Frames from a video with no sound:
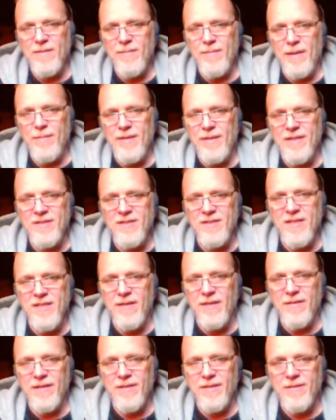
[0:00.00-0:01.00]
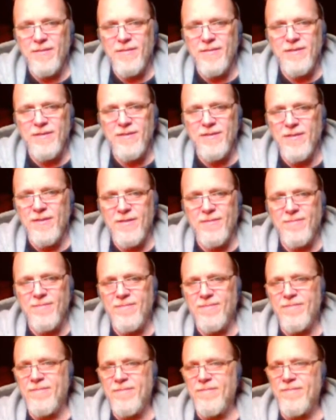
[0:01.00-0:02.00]
Maybe his character is
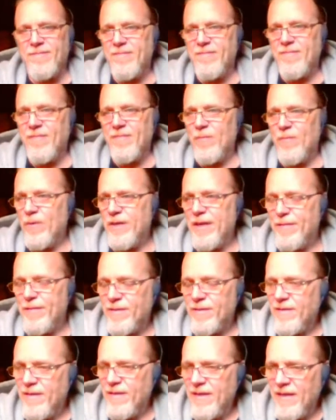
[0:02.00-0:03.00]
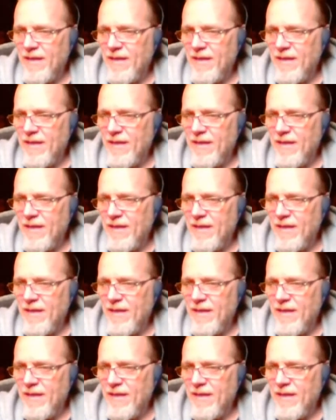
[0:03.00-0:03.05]
whatever.